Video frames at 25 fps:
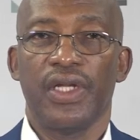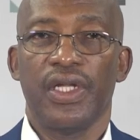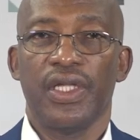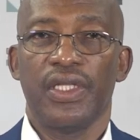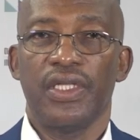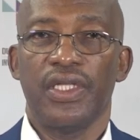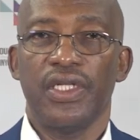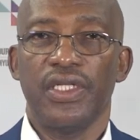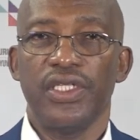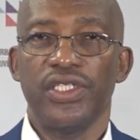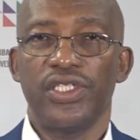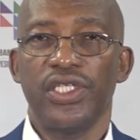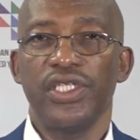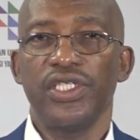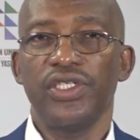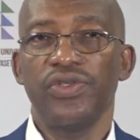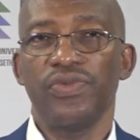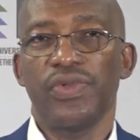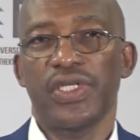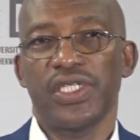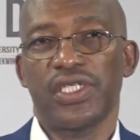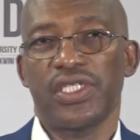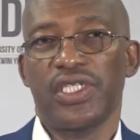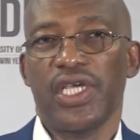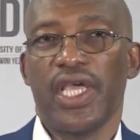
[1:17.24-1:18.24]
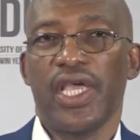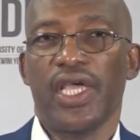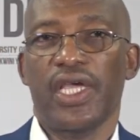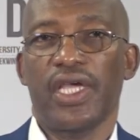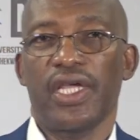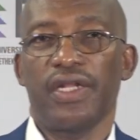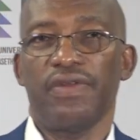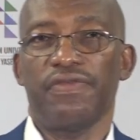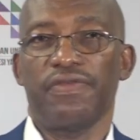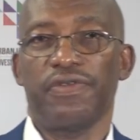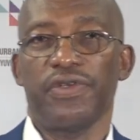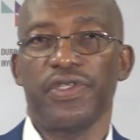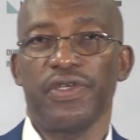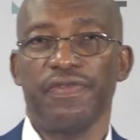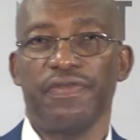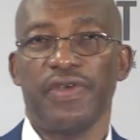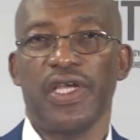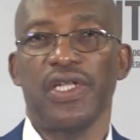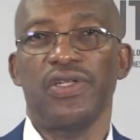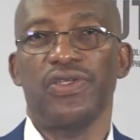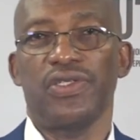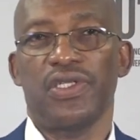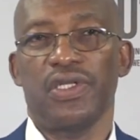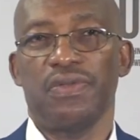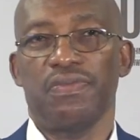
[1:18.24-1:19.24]
The decision was taken for the
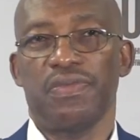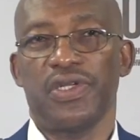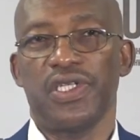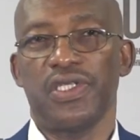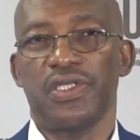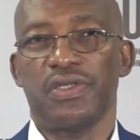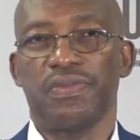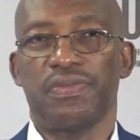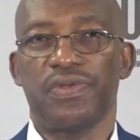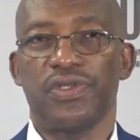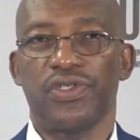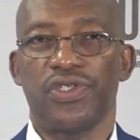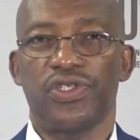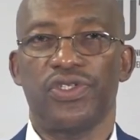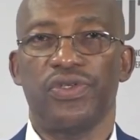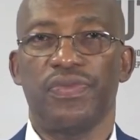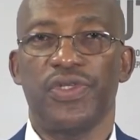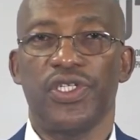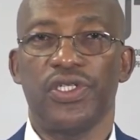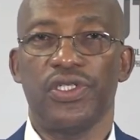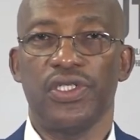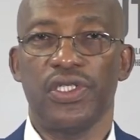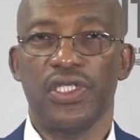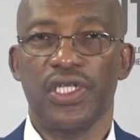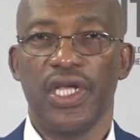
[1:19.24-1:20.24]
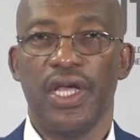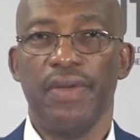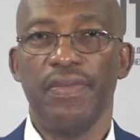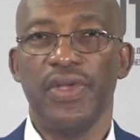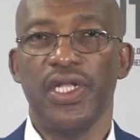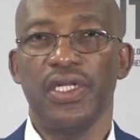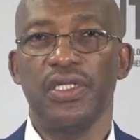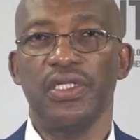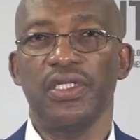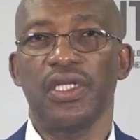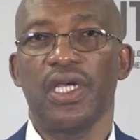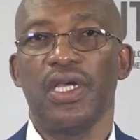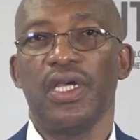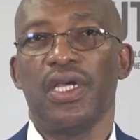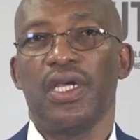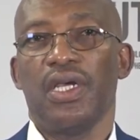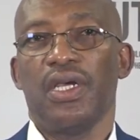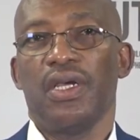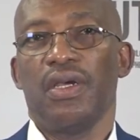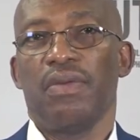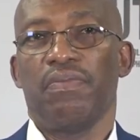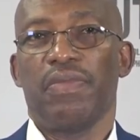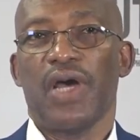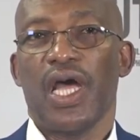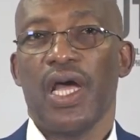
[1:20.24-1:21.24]
values and principles to be determined
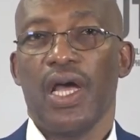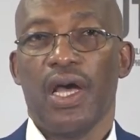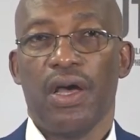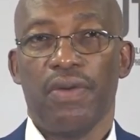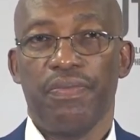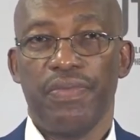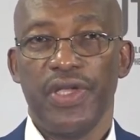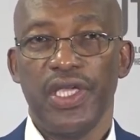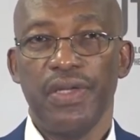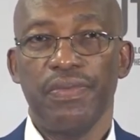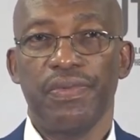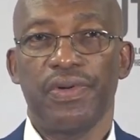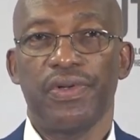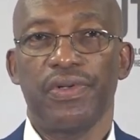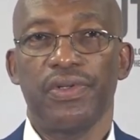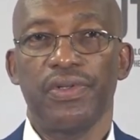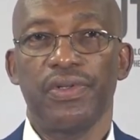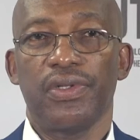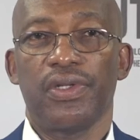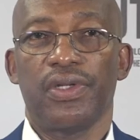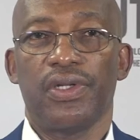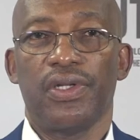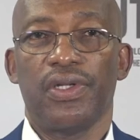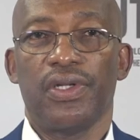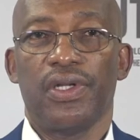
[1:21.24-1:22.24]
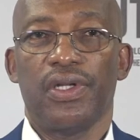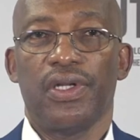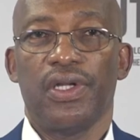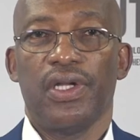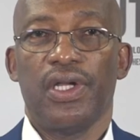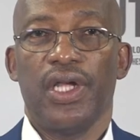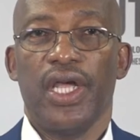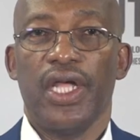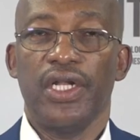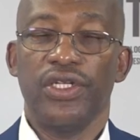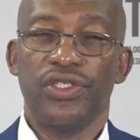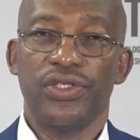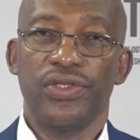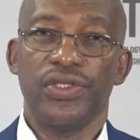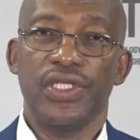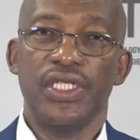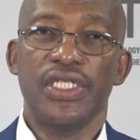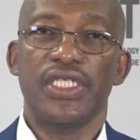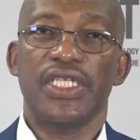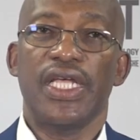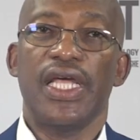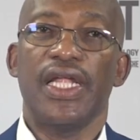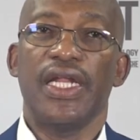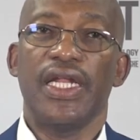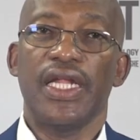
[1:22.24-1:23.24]
by our people, and to
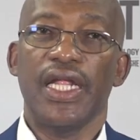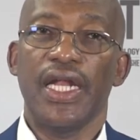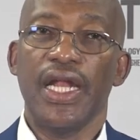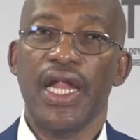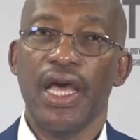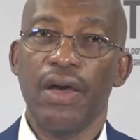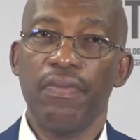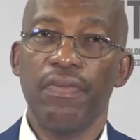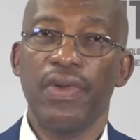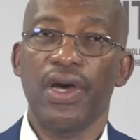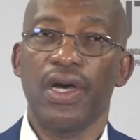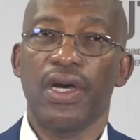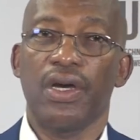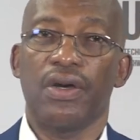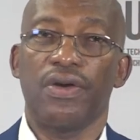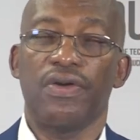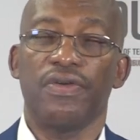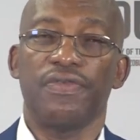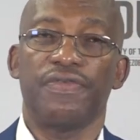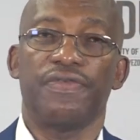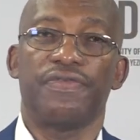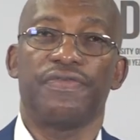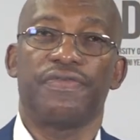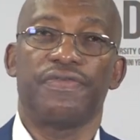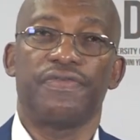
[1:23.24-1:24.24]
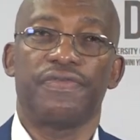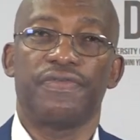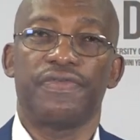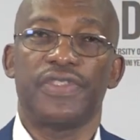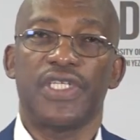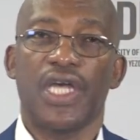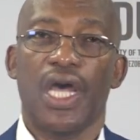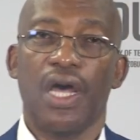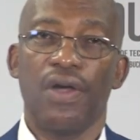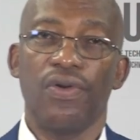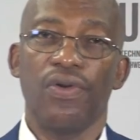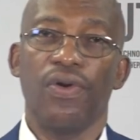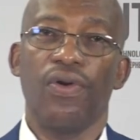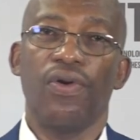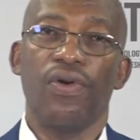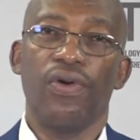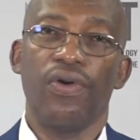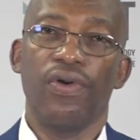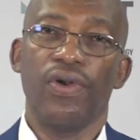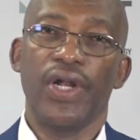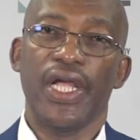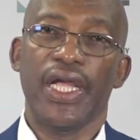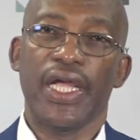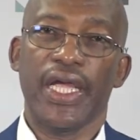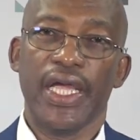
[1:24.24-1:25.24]
this end, a number of town
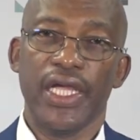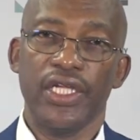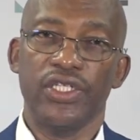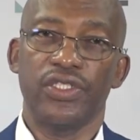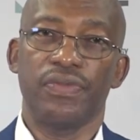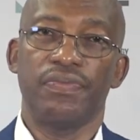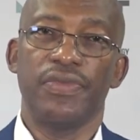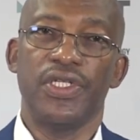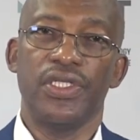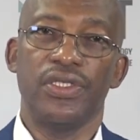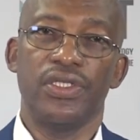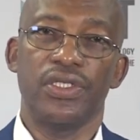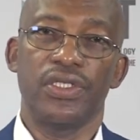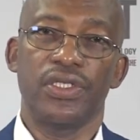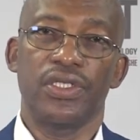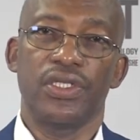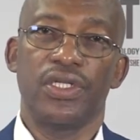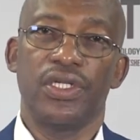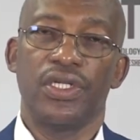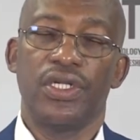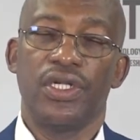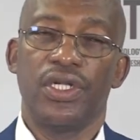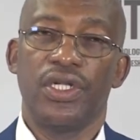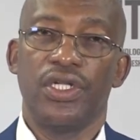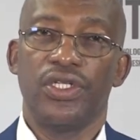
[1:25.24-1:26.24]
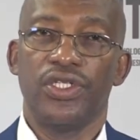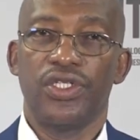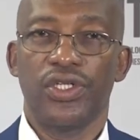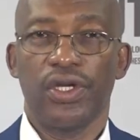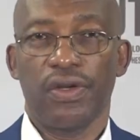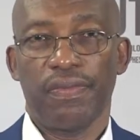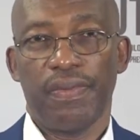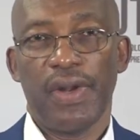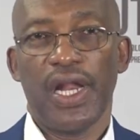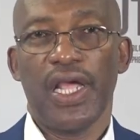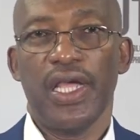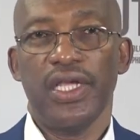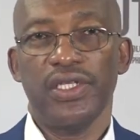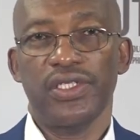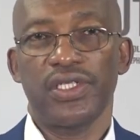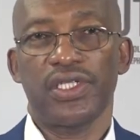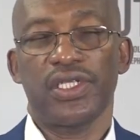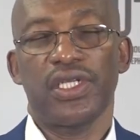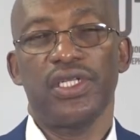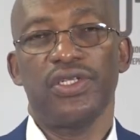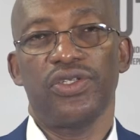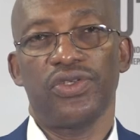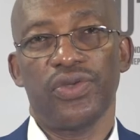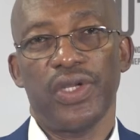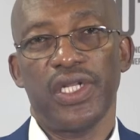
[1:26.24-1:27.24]
hall engagements took place
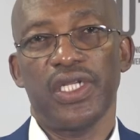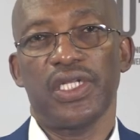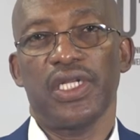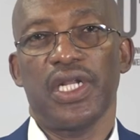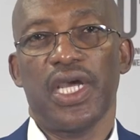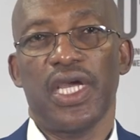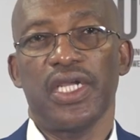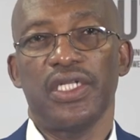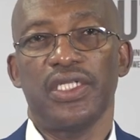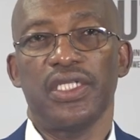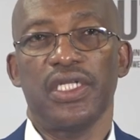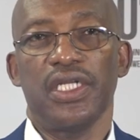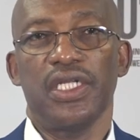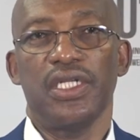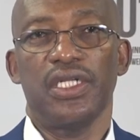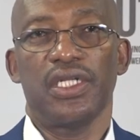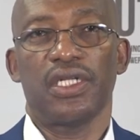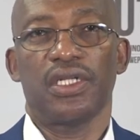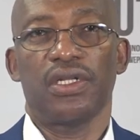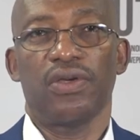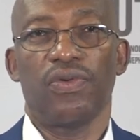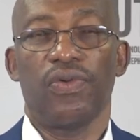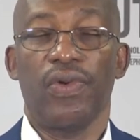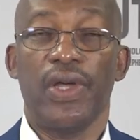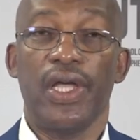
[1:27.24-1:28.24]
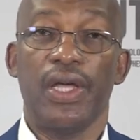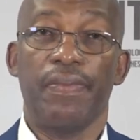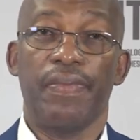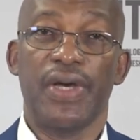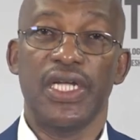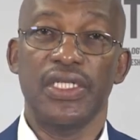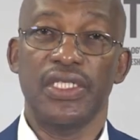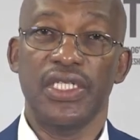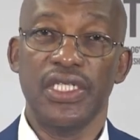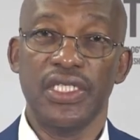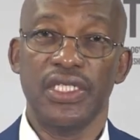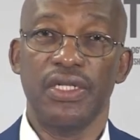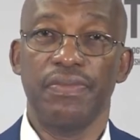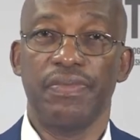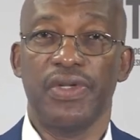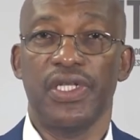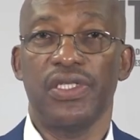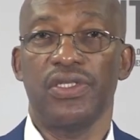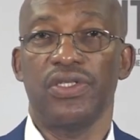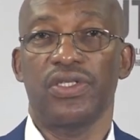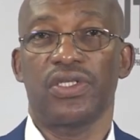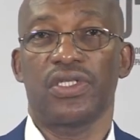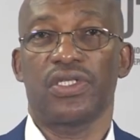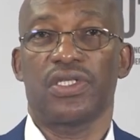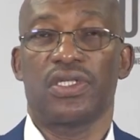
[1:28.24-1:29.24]
in 2019 where
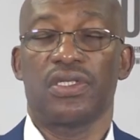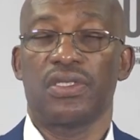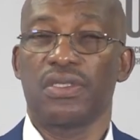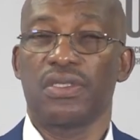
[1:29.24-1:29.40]
participants,